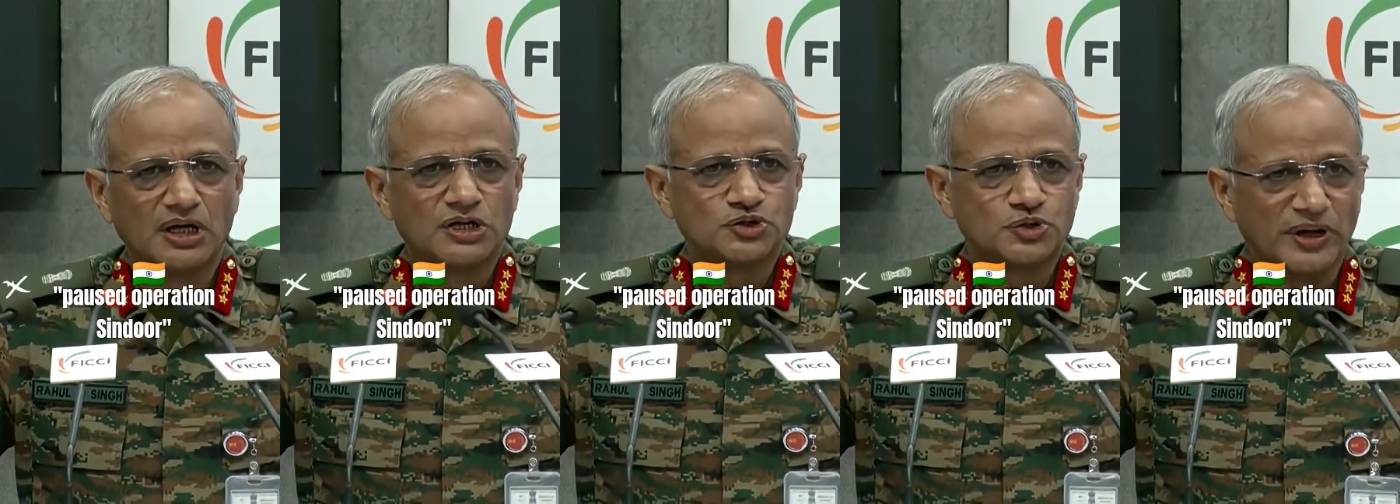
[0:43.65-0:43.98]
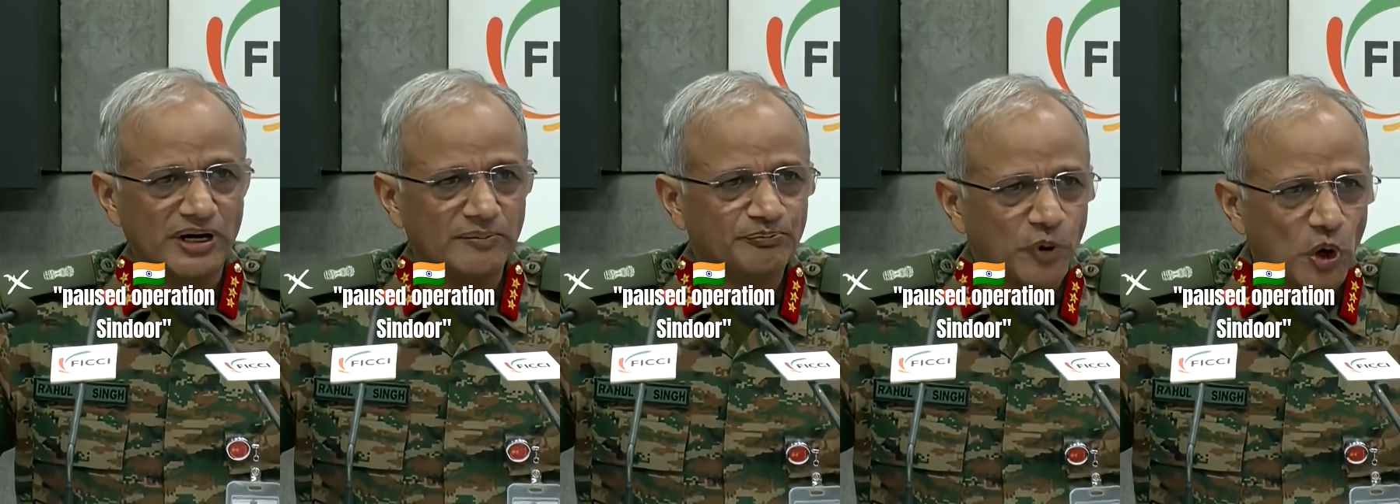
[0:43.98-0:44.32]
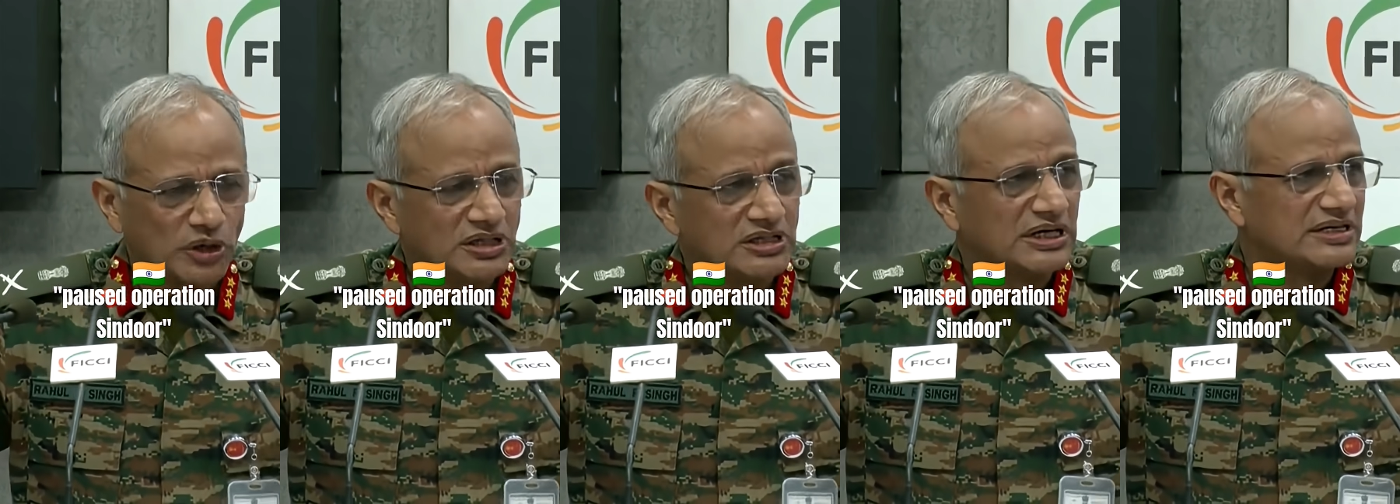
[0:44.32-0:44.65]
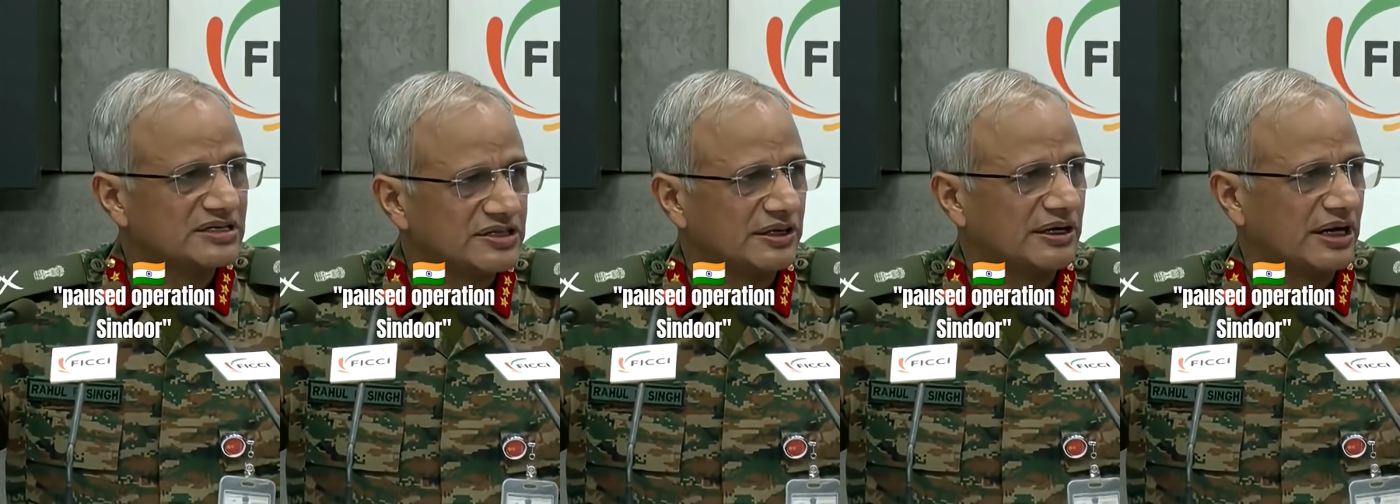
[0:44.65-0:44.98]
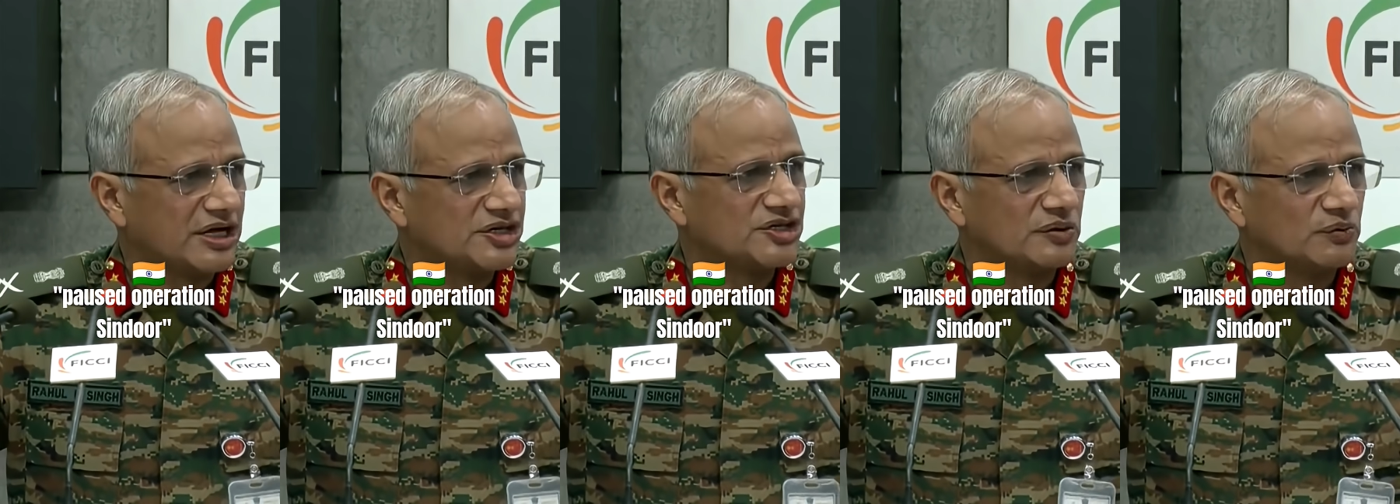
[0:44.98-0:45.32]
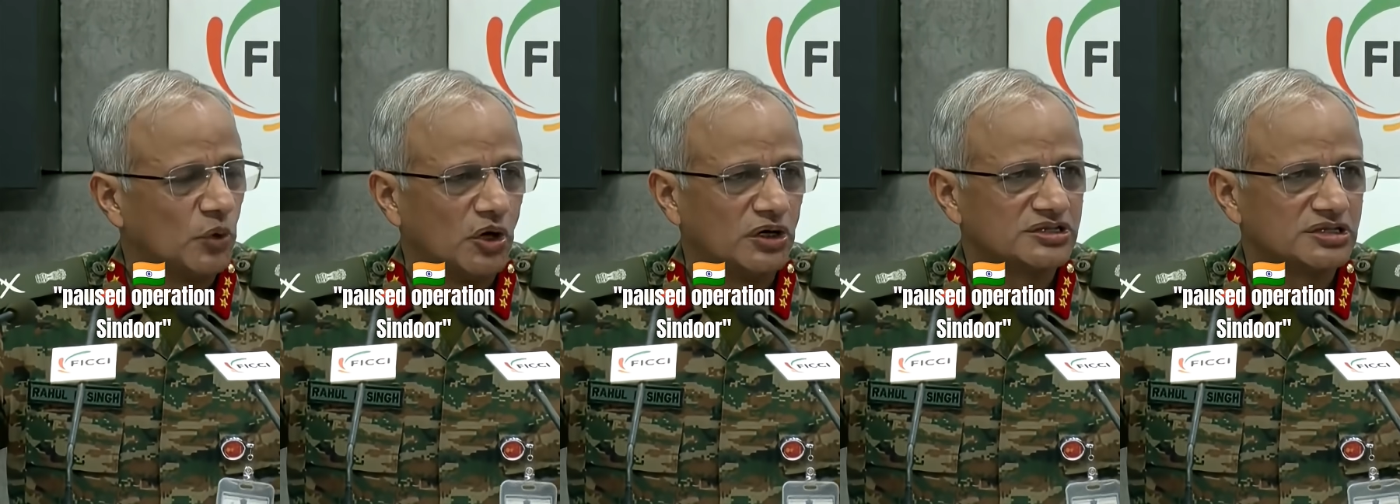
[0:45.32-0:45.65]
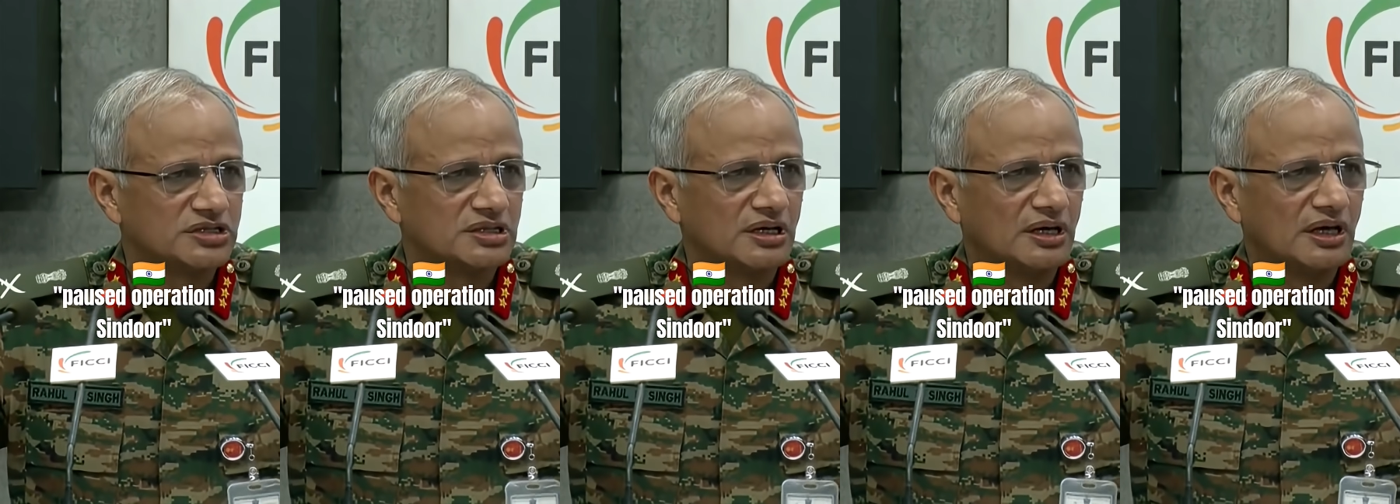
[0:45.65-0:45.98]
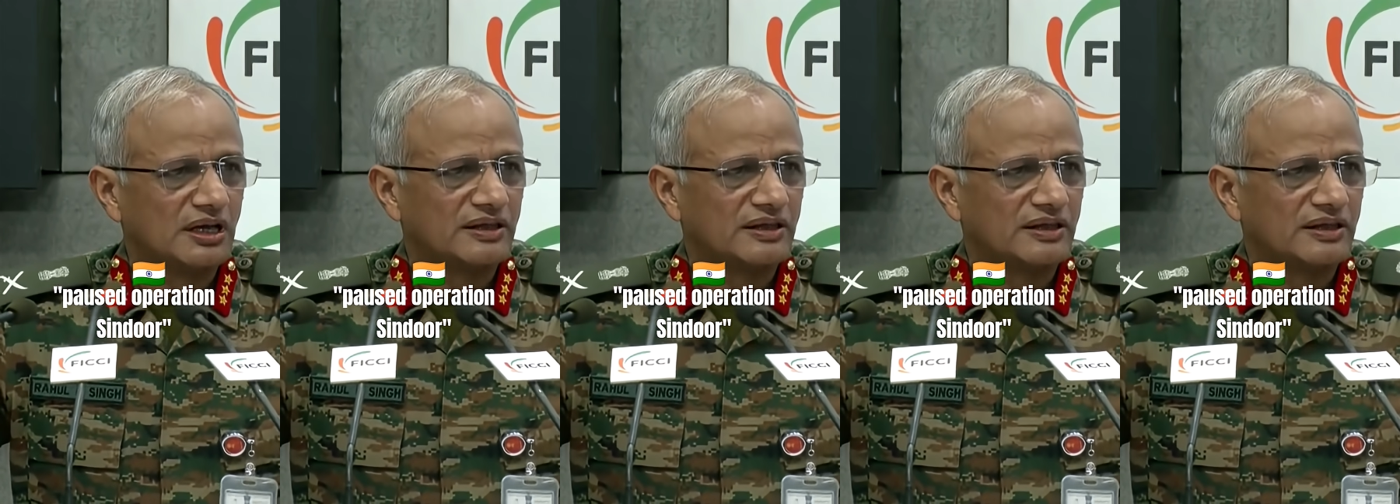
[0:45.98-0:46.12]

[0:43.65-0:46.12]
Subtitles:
So an important consideration was